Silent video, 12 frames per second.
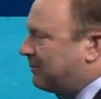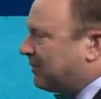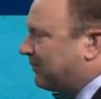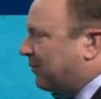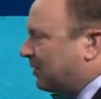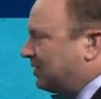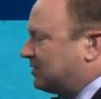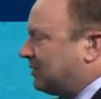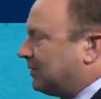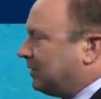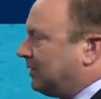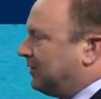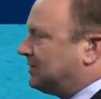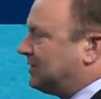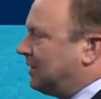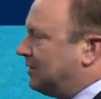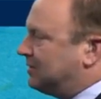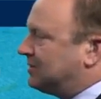Upper 40s over along the
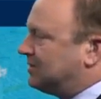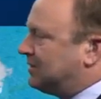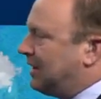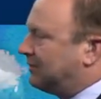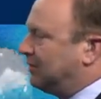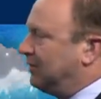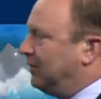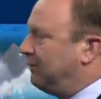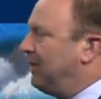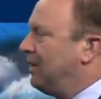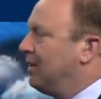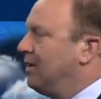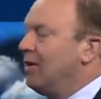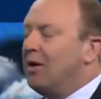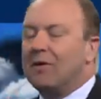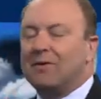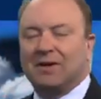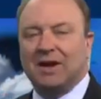seacoast this afternoon.
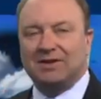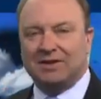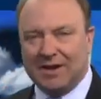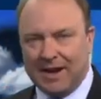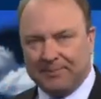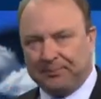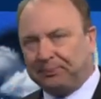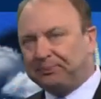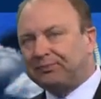Overnight tonight,